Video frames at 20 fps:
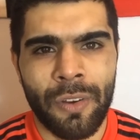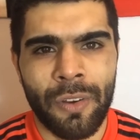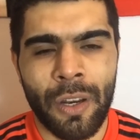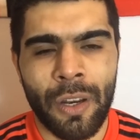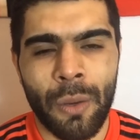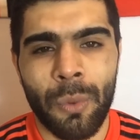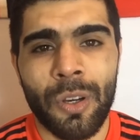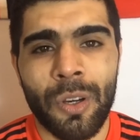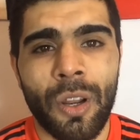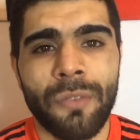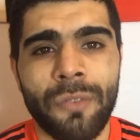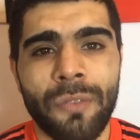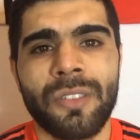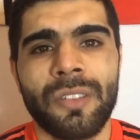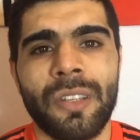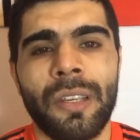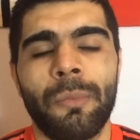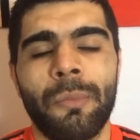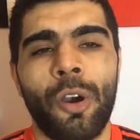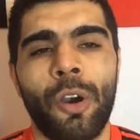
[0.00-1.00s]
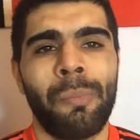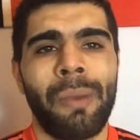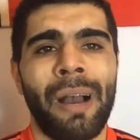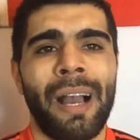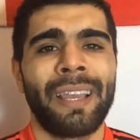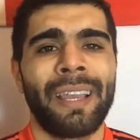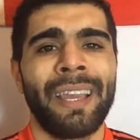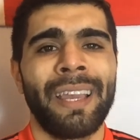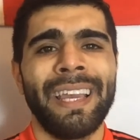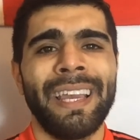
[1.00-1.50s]
And I would love to see him come
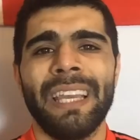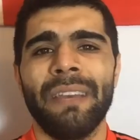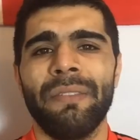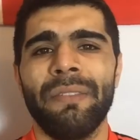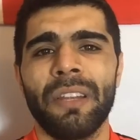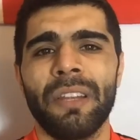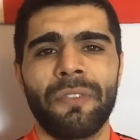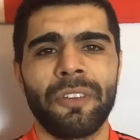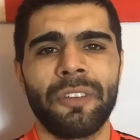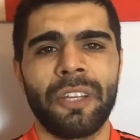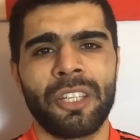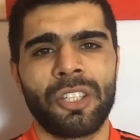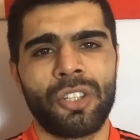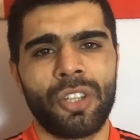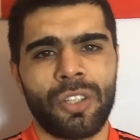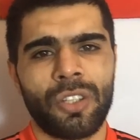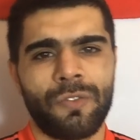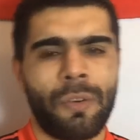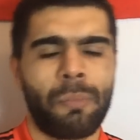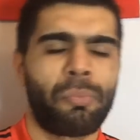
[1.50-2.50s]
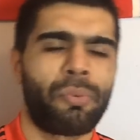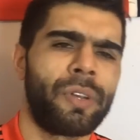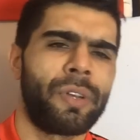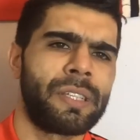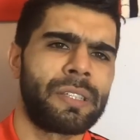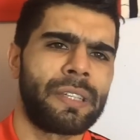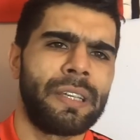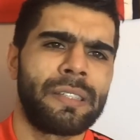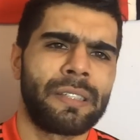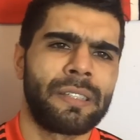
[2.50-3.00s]
back, even if it is just for
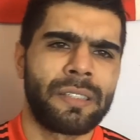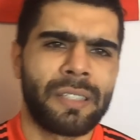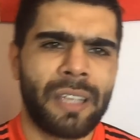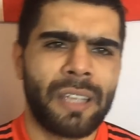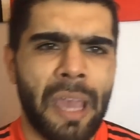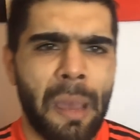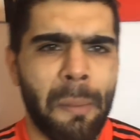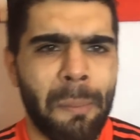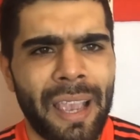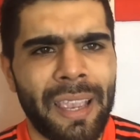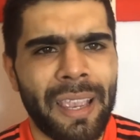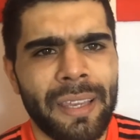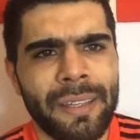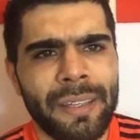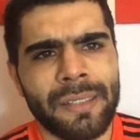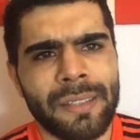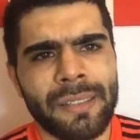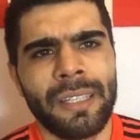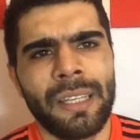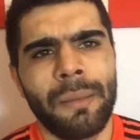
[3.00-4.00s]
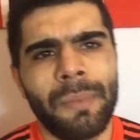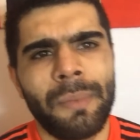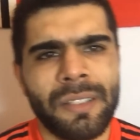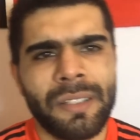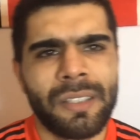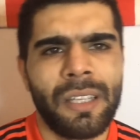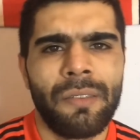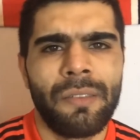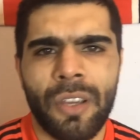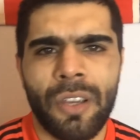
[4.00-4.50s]
pre-season, to get back in the team and
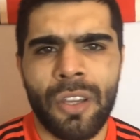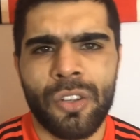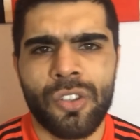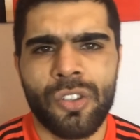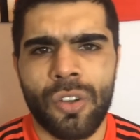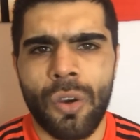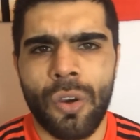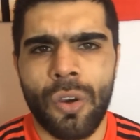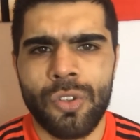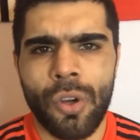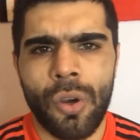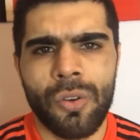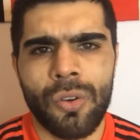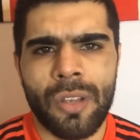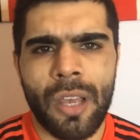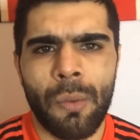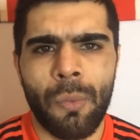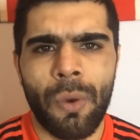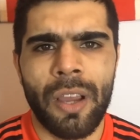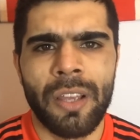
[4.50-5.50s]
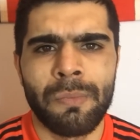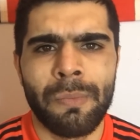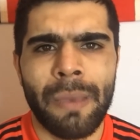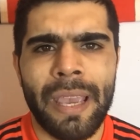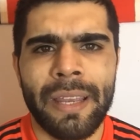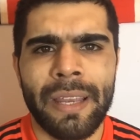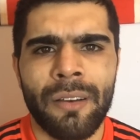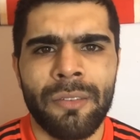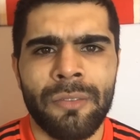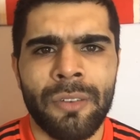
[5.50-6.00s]
see if he could show Jose what he's
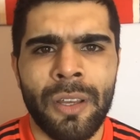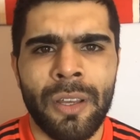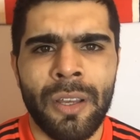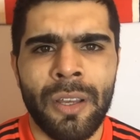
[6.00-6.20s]
made of.